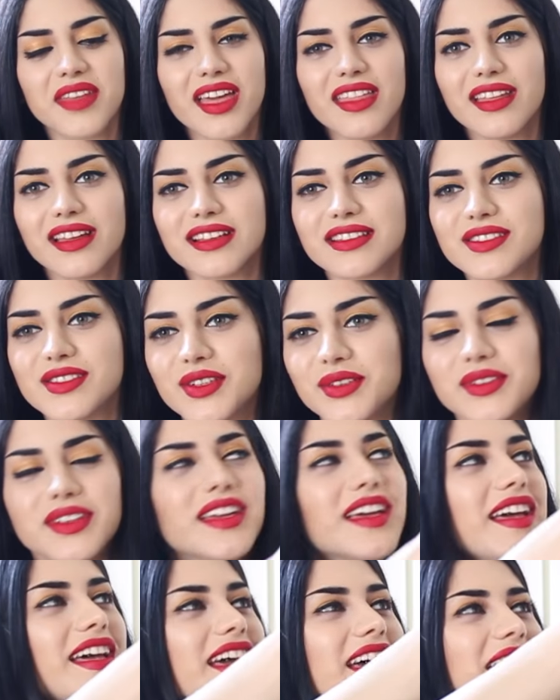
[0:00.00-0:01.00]
I think it's tuned.
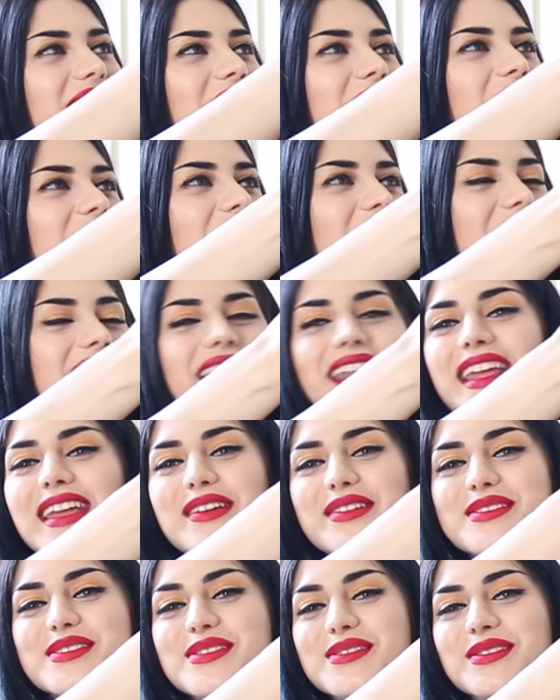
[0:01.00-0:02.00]
It
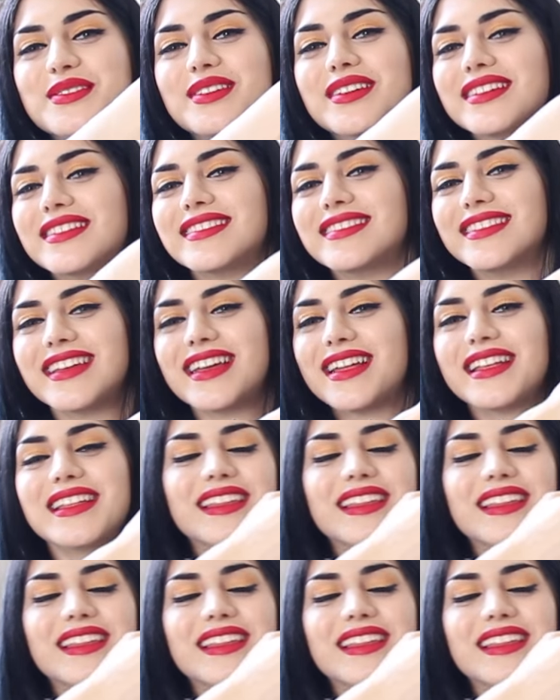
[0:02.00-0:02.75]
hears good. It,